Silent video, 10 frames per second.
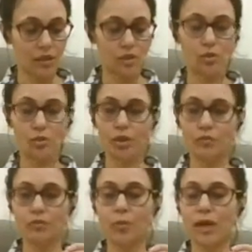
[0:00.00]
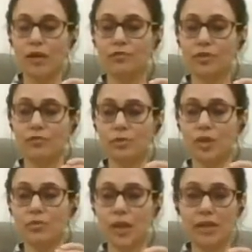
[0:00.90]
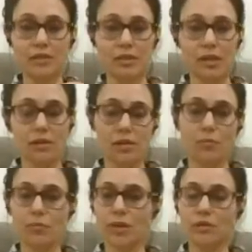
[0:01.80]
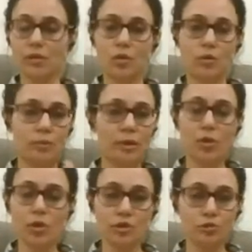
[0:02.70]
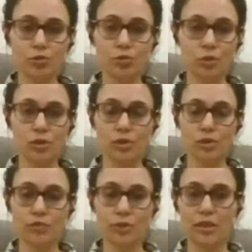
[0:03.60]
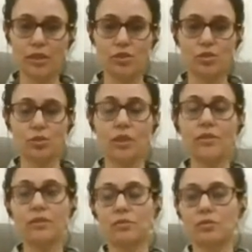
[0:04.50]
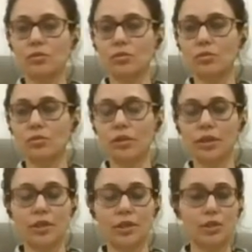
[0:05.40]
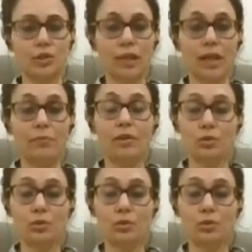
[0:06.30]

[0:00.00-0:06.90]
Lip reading: So if you can write somewhere down, or maybe on the phone also, if you can just do it, so you'll be able to